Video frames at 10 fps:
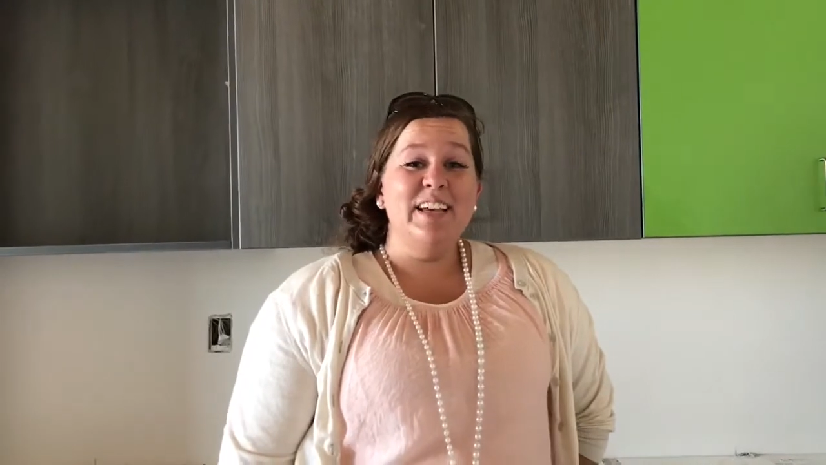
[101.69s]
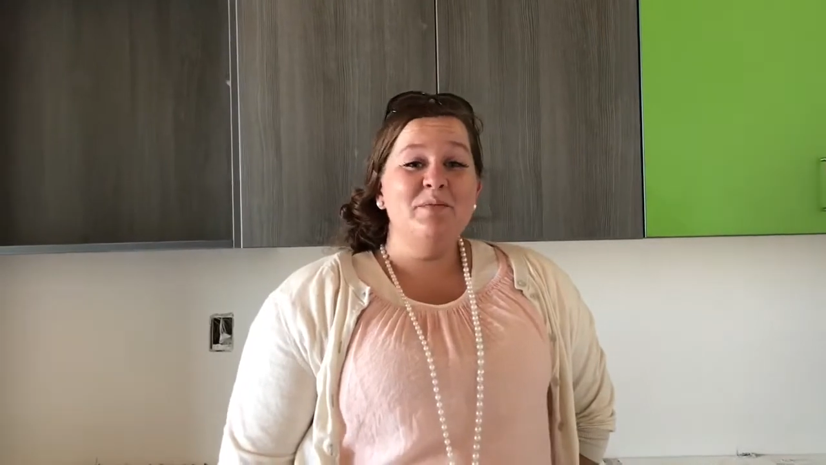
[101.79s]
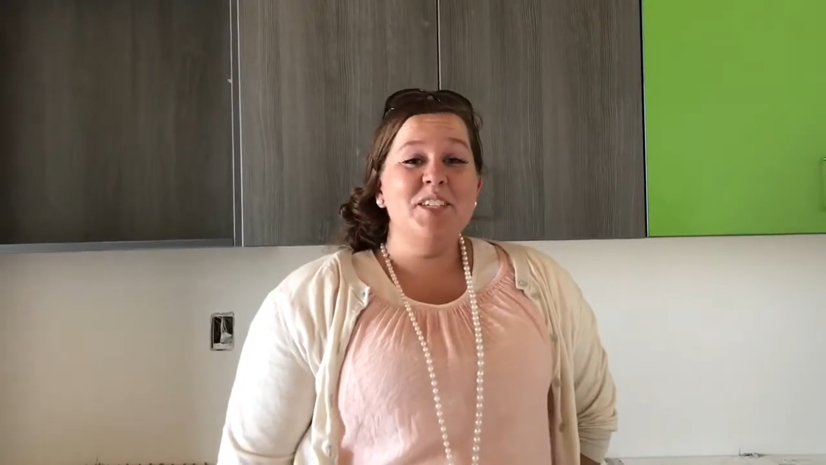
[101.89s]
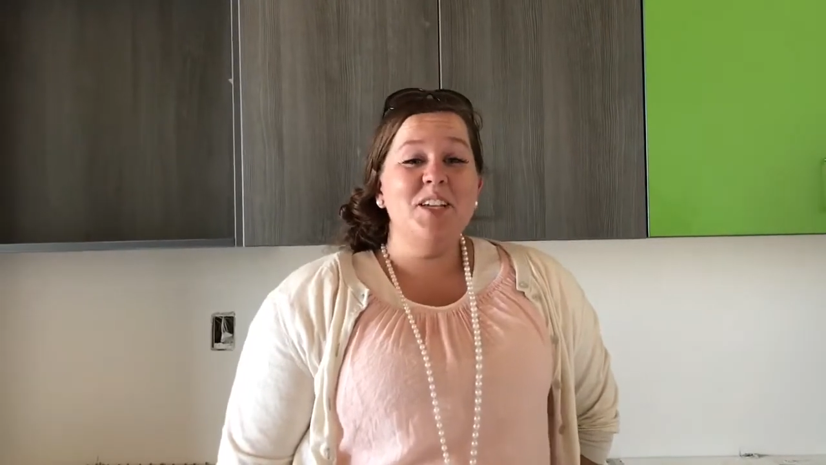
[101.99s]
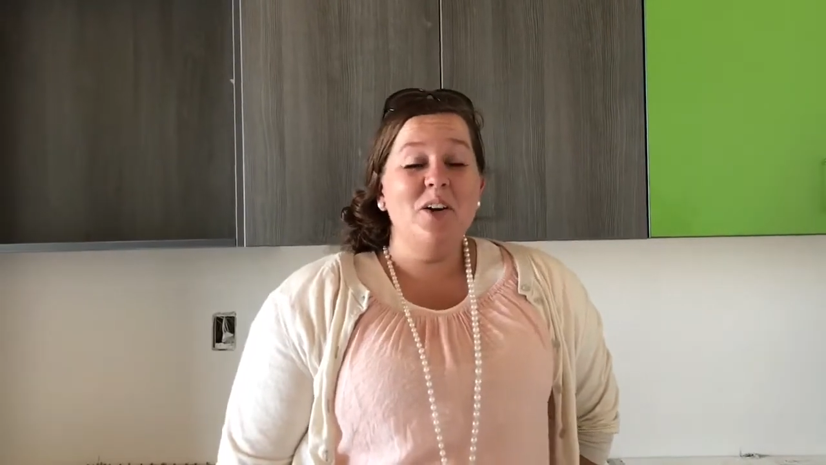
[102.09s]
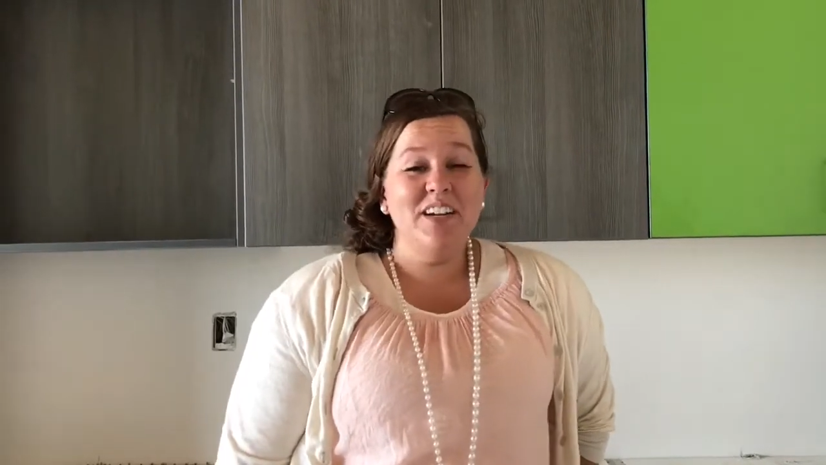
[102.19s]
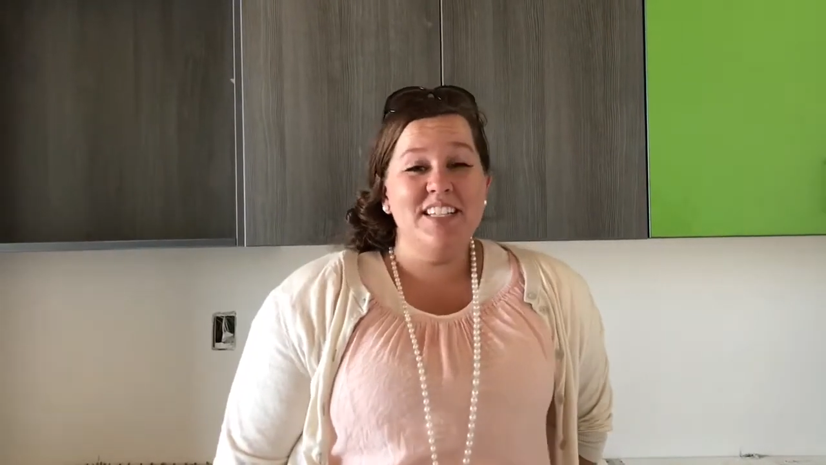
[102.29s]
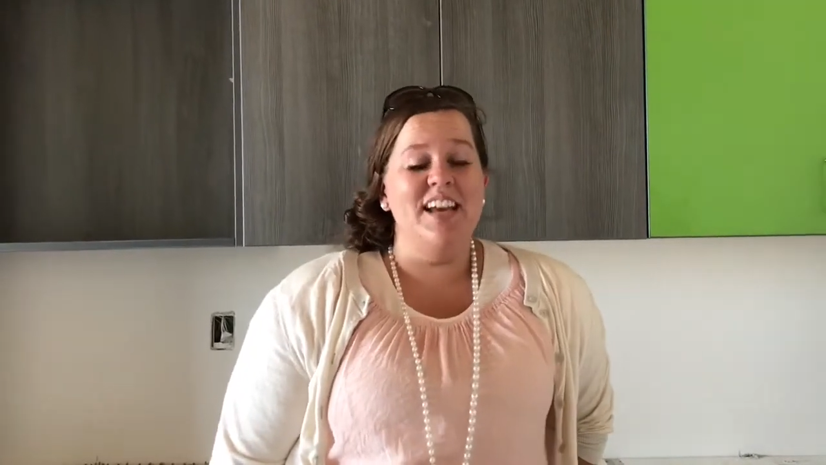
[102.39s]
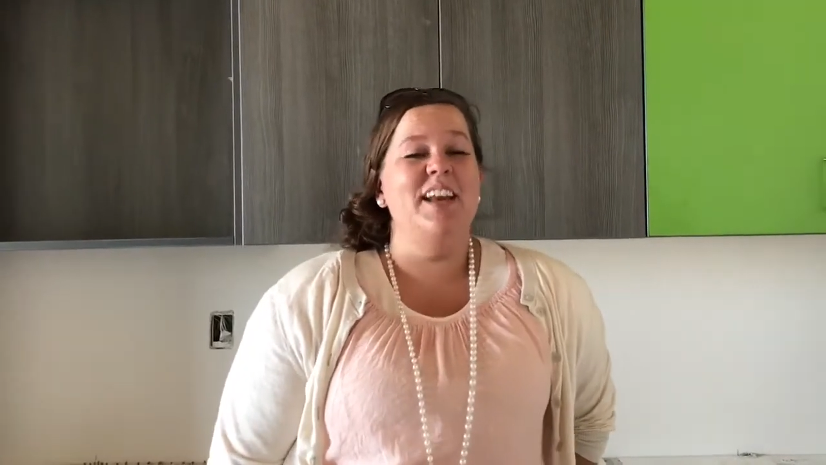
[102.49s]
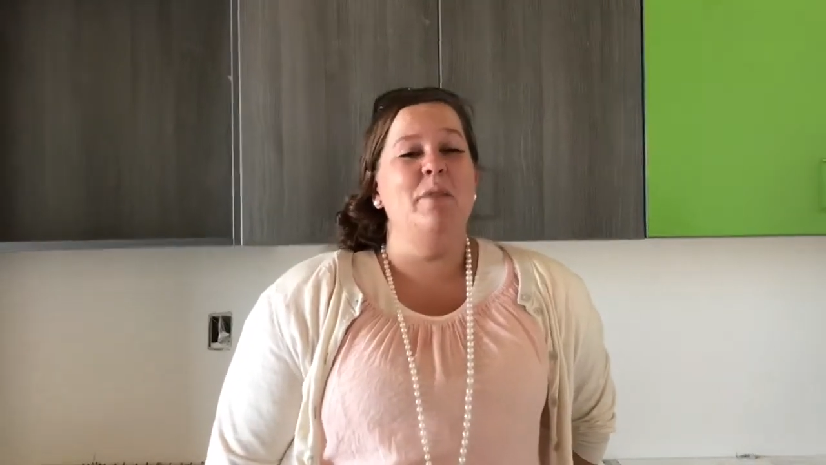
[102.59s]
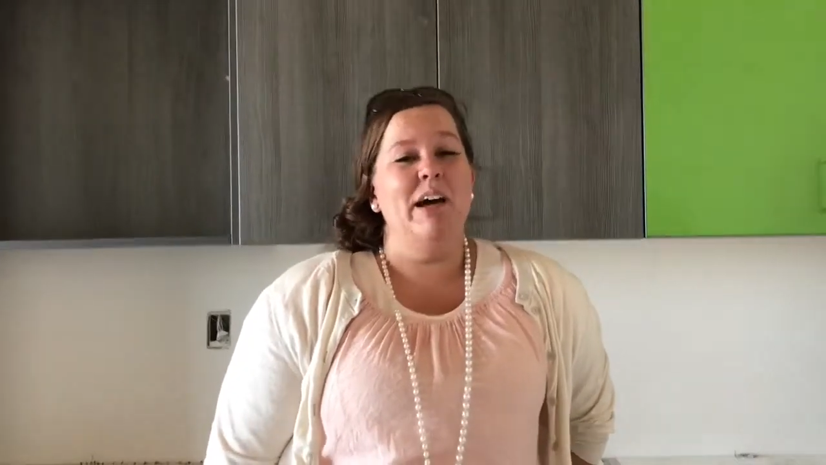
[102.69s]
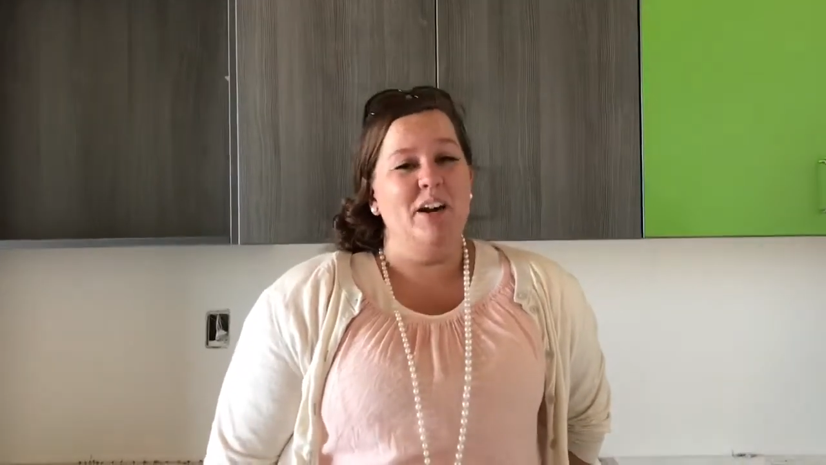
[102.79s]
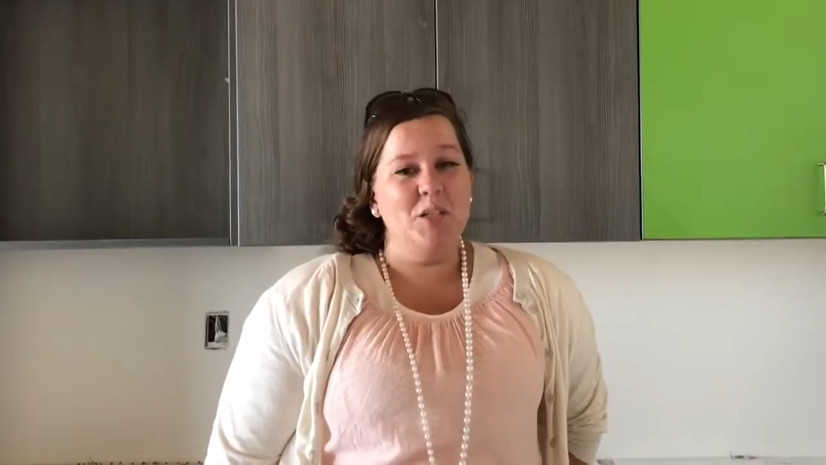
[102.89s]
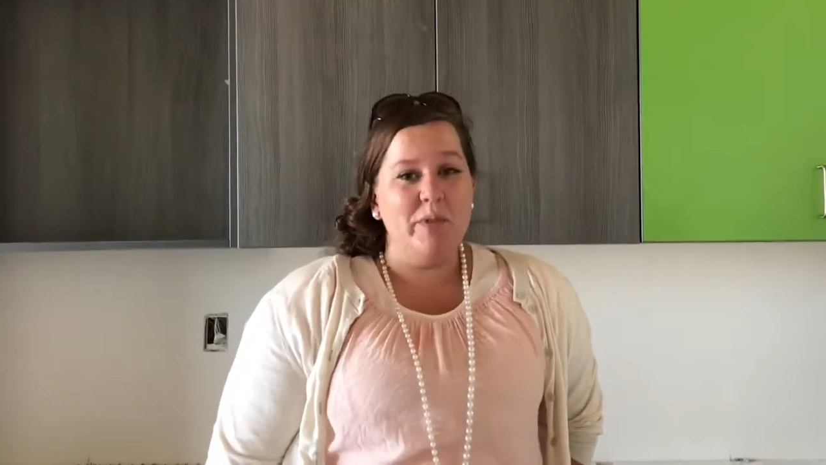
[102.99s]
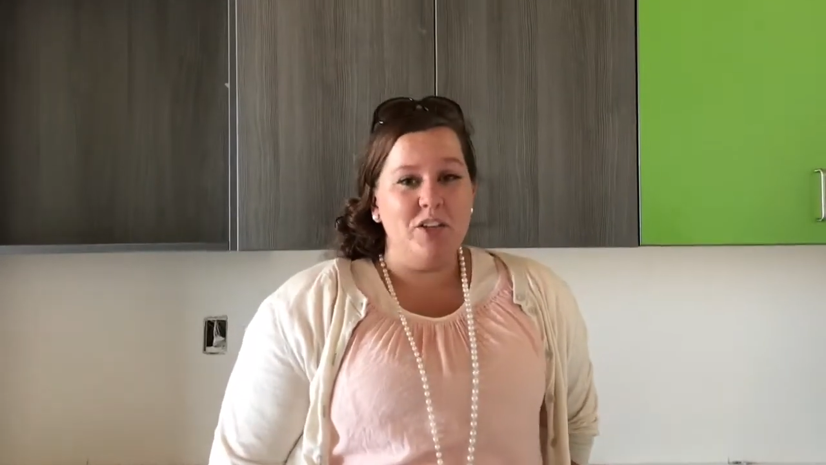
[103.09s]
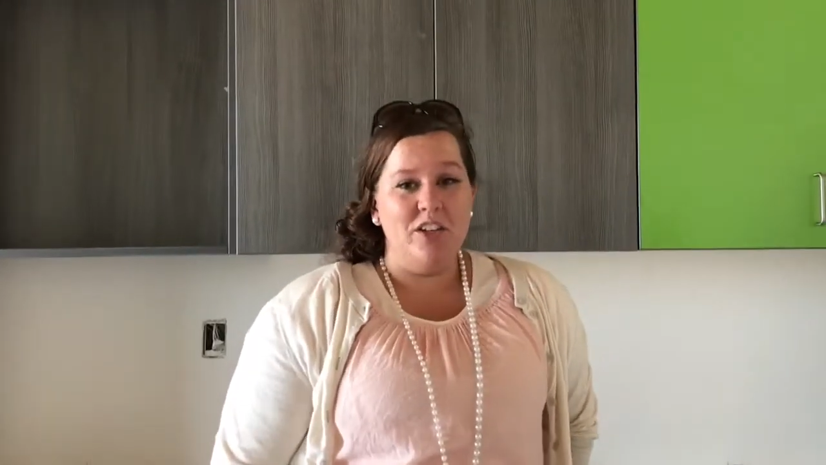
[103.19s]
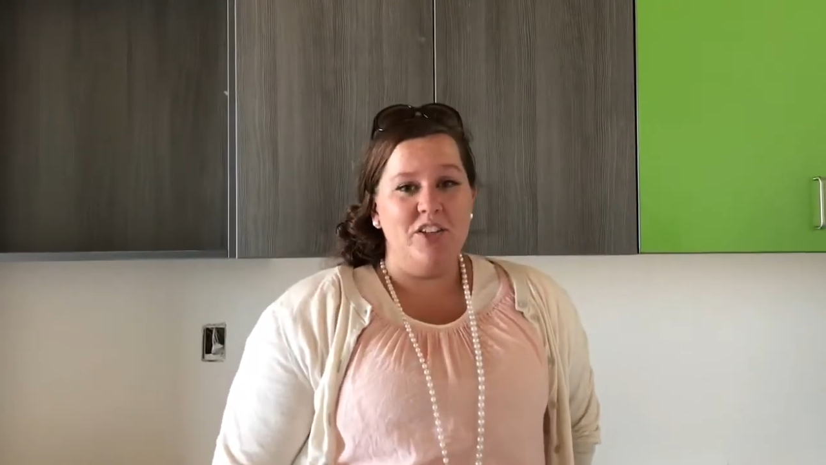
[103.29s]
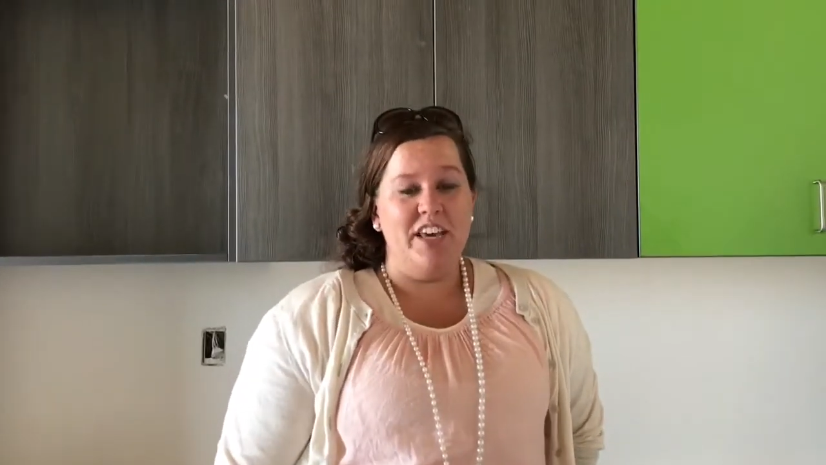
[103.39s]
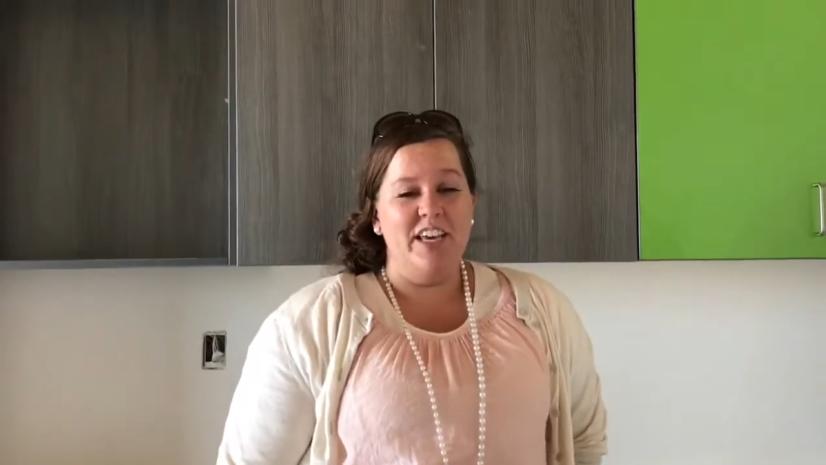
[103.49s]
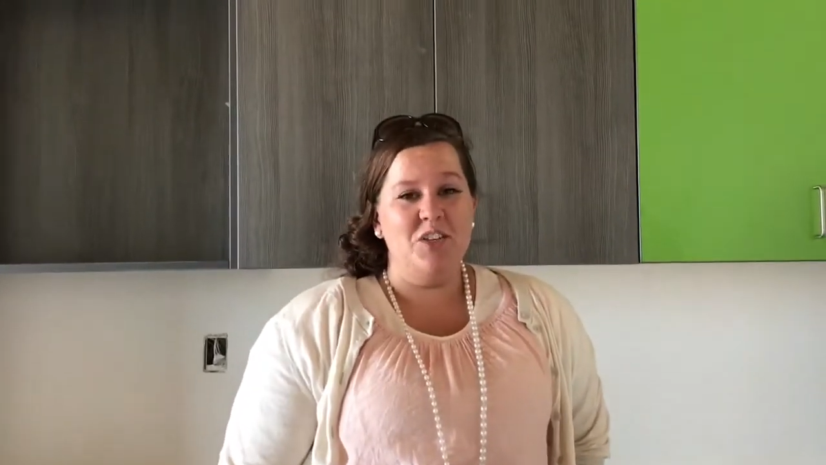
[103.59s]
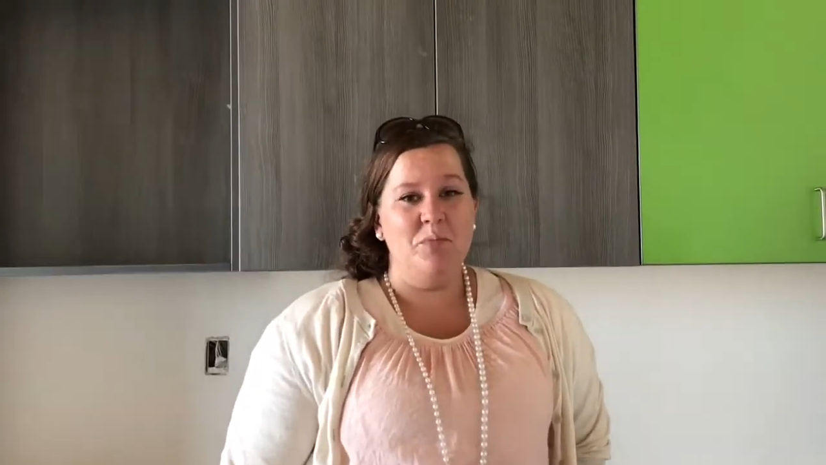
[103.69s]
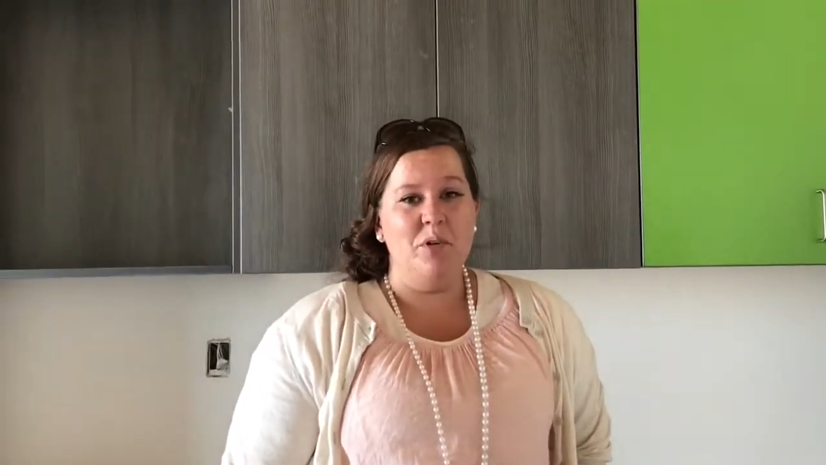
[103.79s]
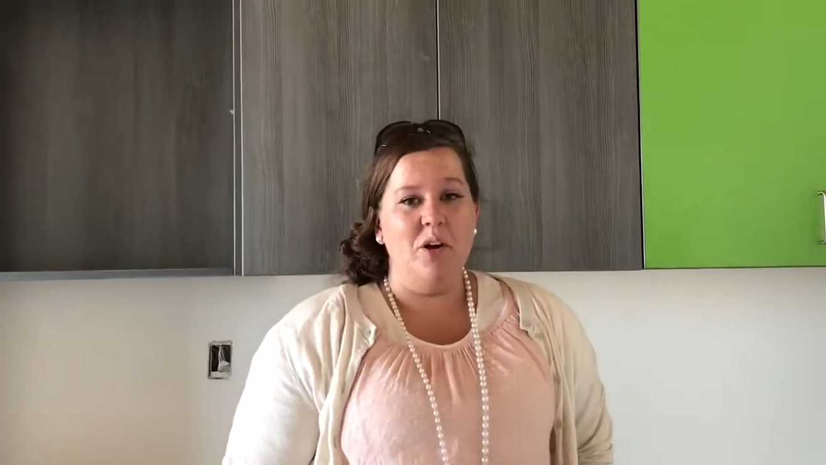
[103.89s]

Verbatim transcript: I'm so excited about our special education